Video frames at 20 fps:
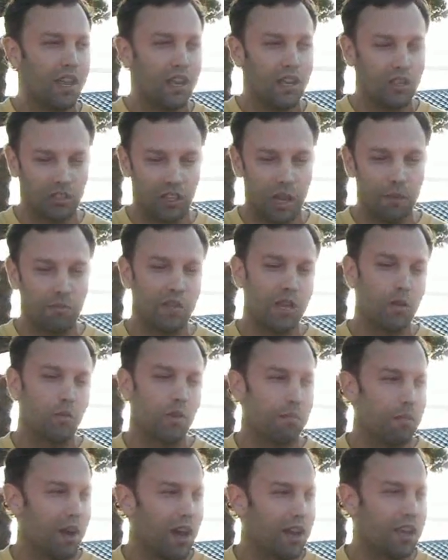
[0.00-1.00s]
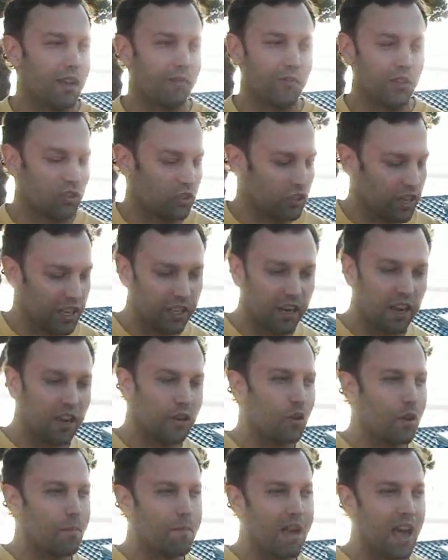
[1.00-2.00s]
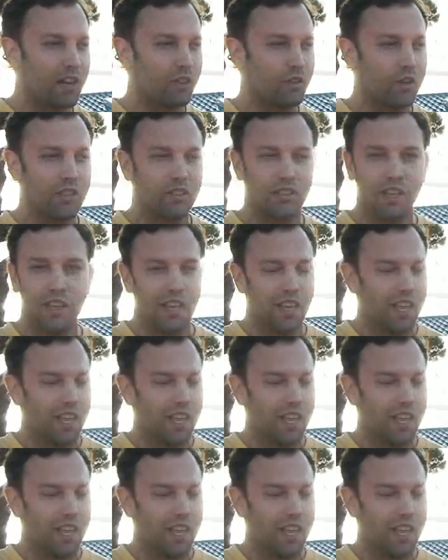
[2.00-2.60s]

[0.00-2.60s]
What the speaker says: Same thing with money. If you stick it under a mattress,